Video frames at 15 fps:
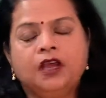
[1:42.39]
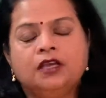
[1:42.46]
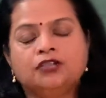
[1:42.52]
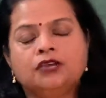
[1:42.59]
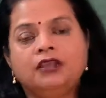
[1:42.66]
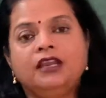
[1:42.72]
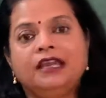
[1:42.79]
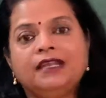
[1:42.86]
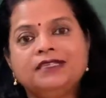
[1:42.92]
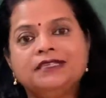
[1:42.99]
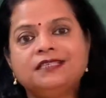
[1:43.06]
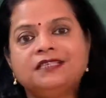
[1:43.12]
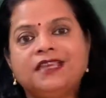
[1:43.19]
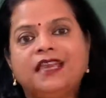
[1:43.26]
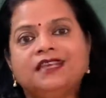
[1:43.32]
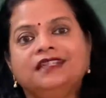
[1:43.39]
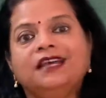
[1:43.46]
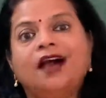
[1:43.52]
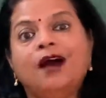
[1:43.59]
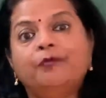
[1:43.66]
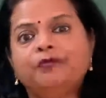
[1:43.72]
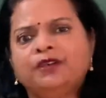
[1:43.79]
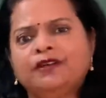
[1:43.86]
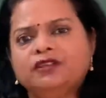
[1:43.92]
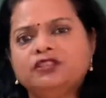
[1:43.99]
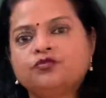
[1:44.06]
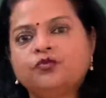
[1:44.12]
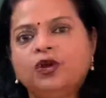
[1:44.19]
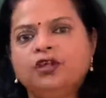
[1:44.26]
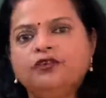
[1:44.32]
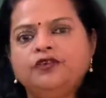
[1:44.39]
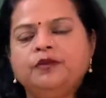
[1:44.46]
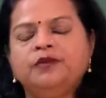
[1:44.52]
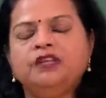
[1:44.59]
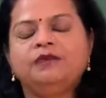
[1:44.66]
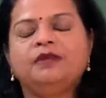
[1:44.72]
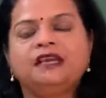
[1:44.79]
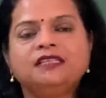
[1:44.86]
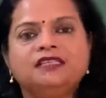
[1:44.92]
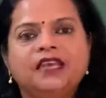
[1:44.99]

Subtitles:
So let's take the appearance. What do we mean by